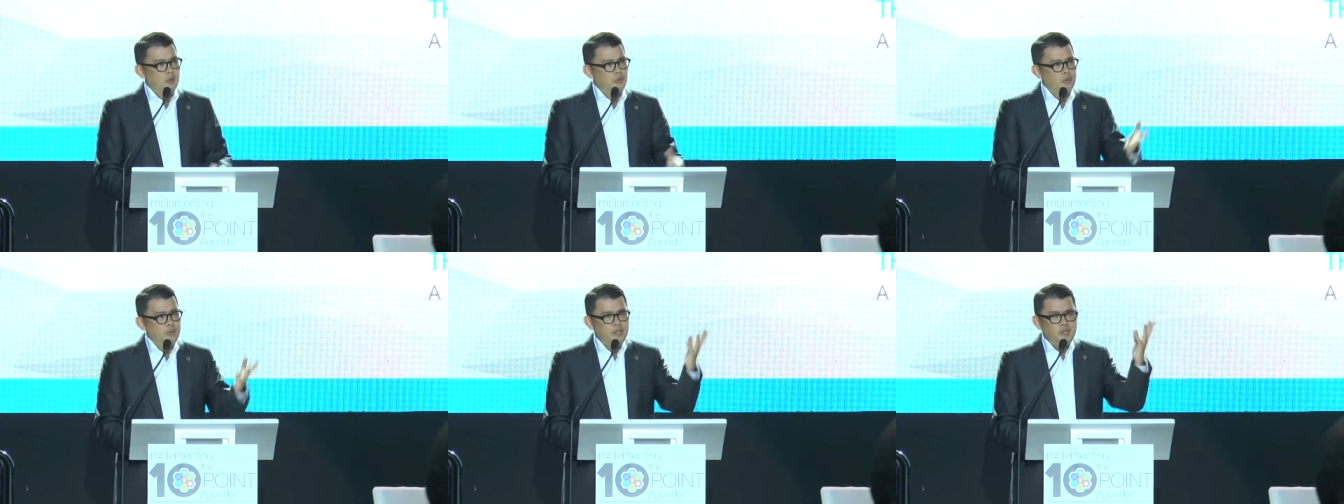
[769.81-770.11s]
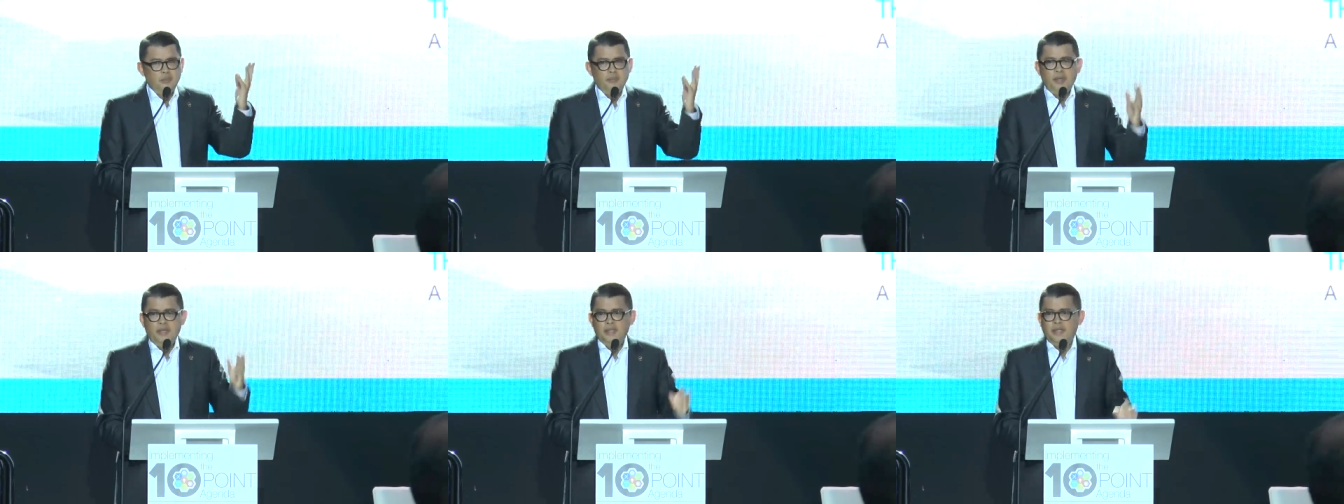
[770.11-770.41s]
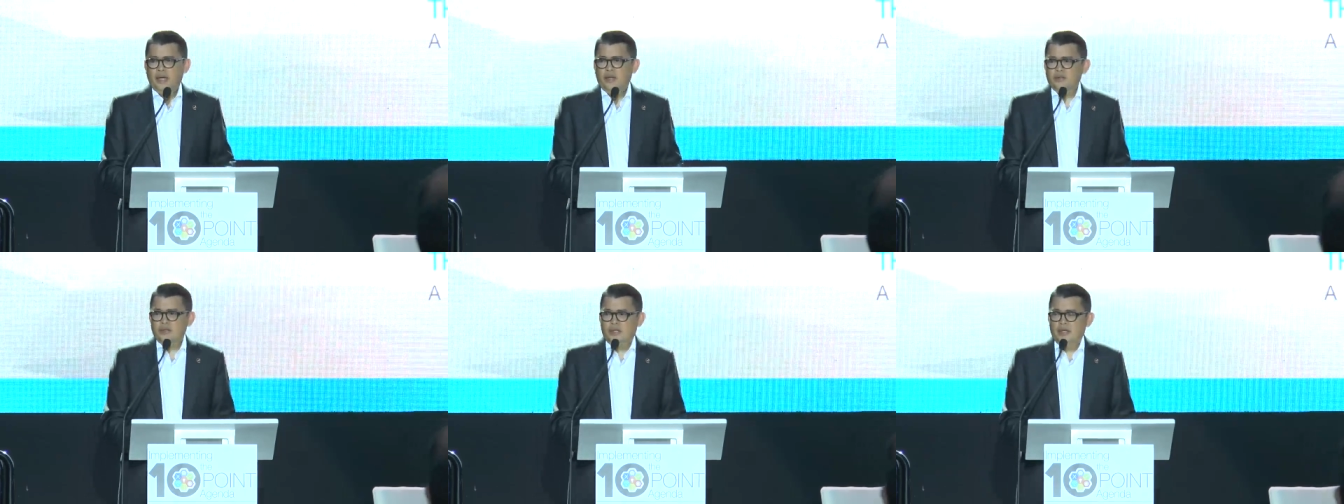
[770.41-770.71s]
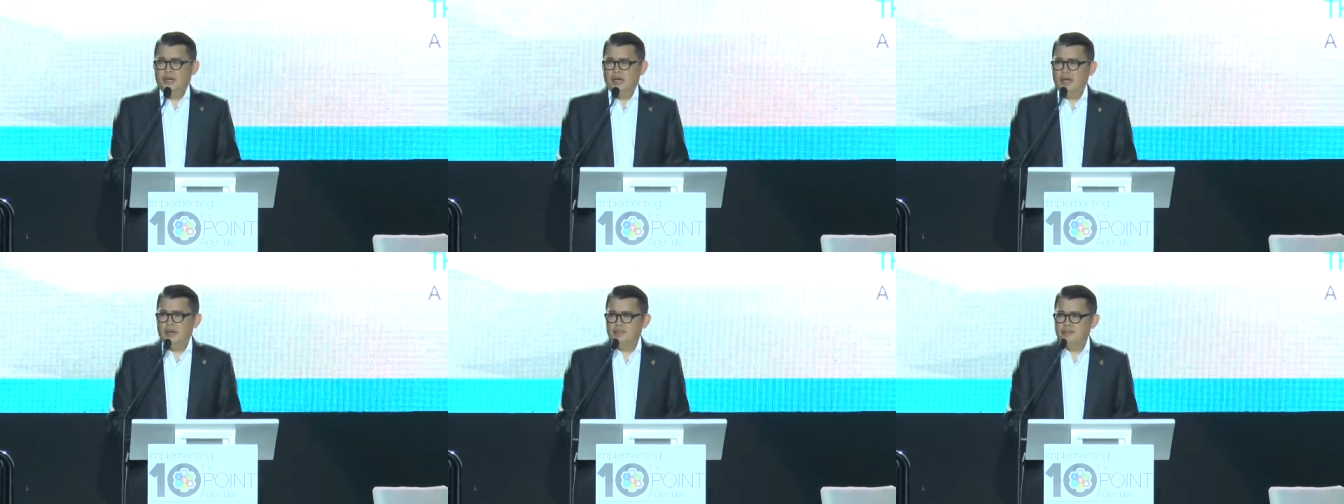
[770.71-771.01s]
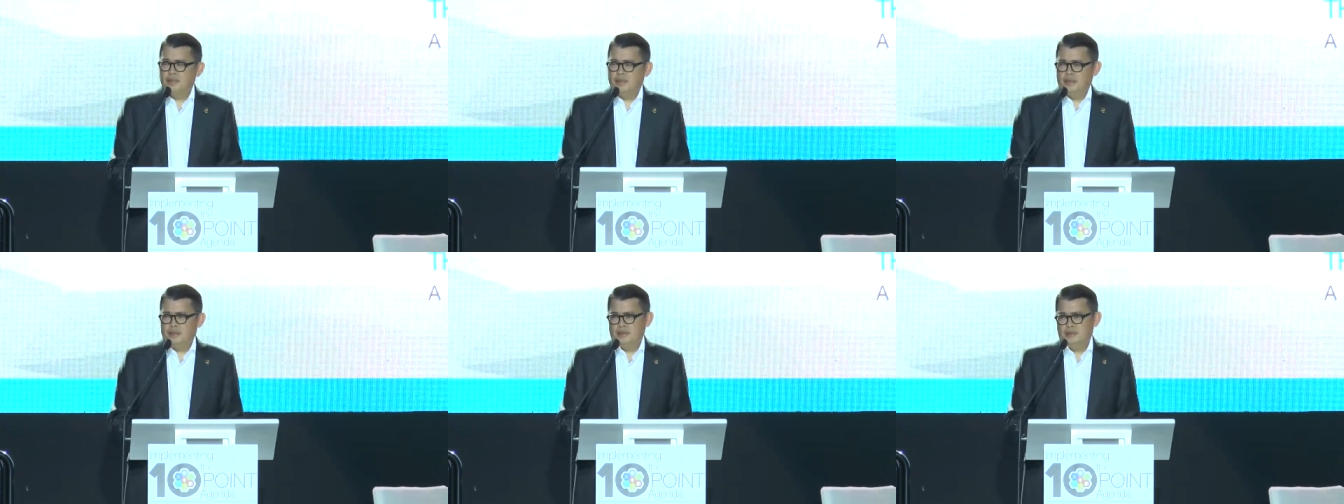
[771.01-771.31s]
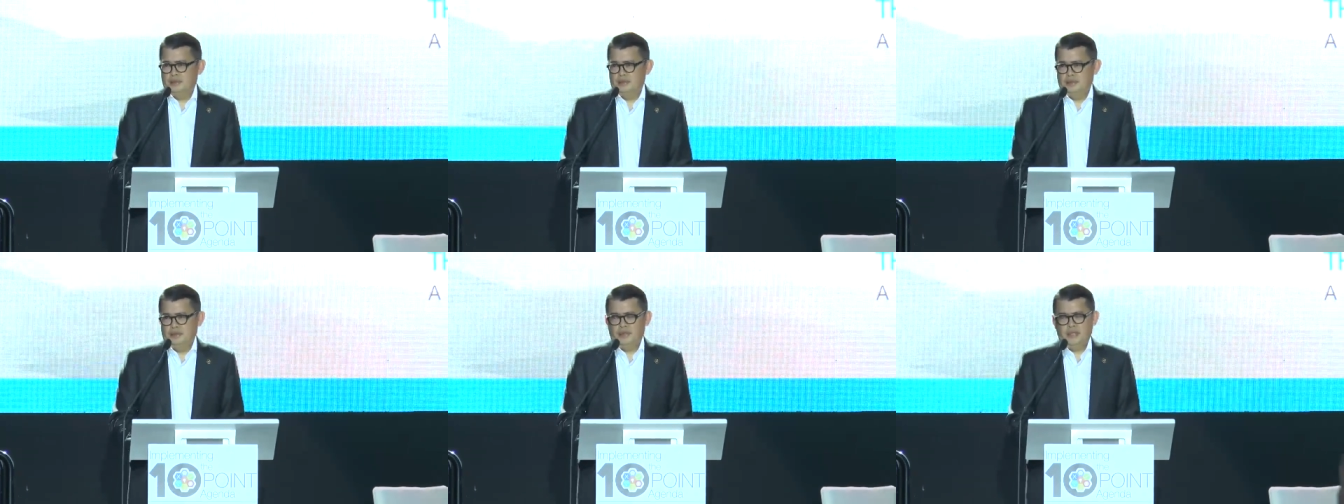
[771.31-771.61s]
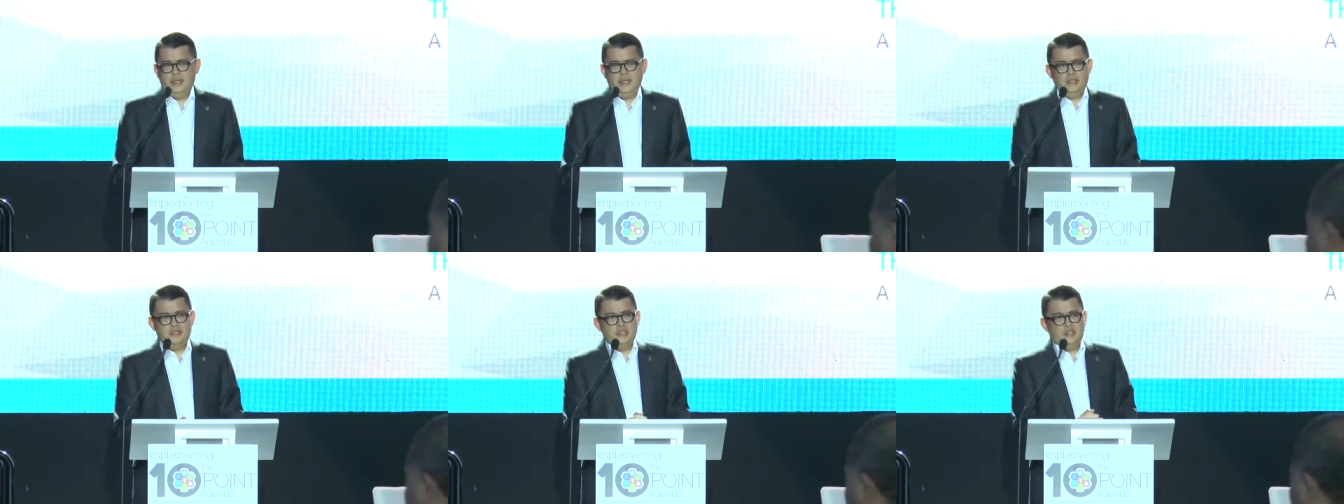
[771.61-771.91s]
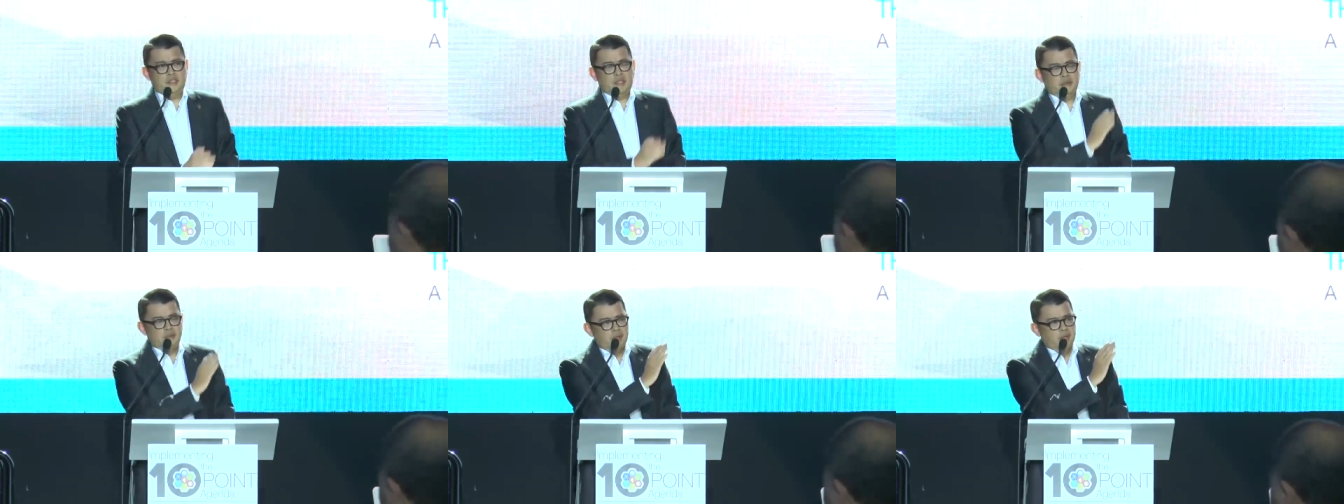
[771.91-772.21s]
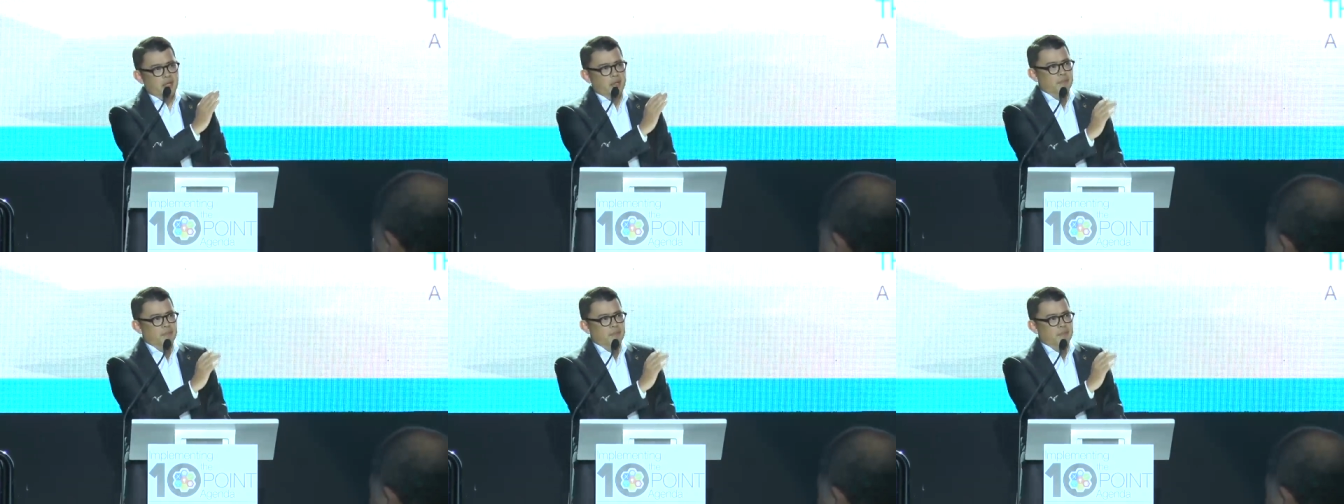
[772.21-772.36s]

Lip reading: When you bid out an airport, you cannot just